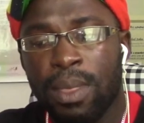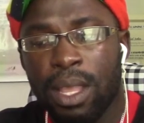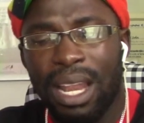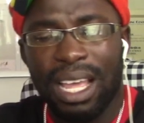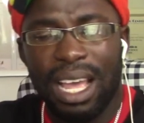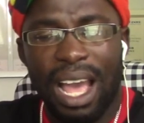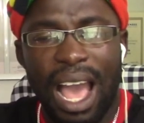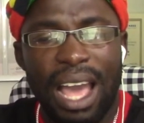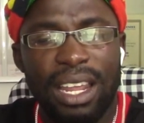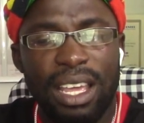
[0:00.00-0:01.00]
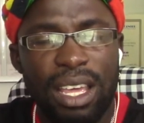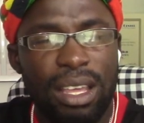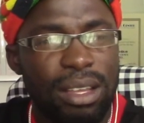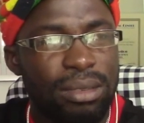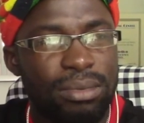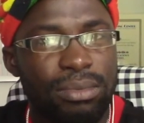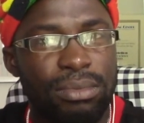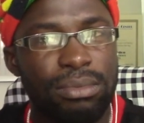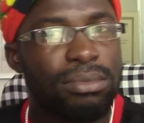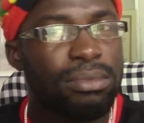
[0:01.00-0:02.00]
Like, are they
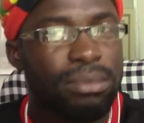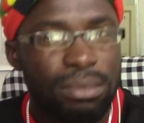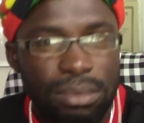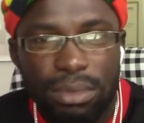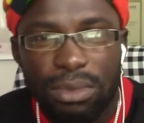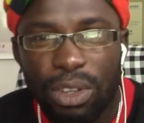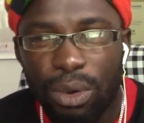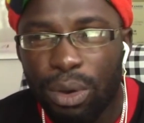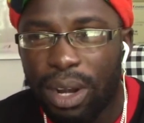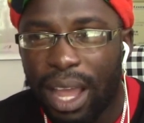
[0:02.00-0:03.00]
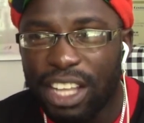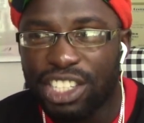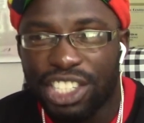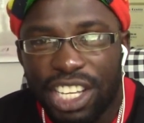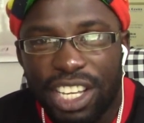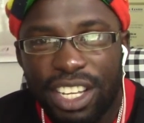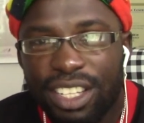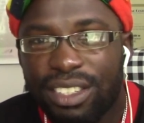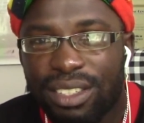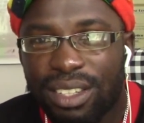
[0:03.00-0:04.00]
grown like
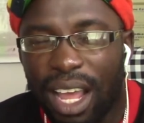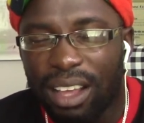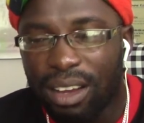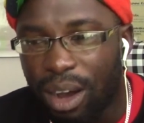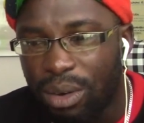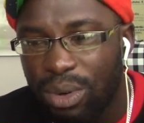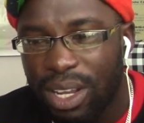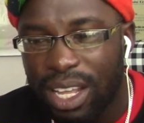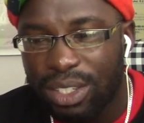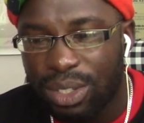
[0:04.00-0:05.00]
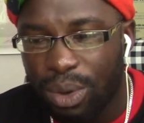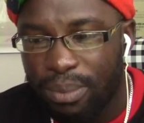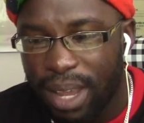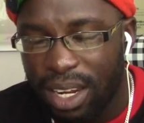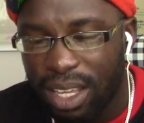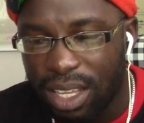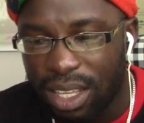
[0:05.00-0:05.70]
chickens? Like, how do they get so many?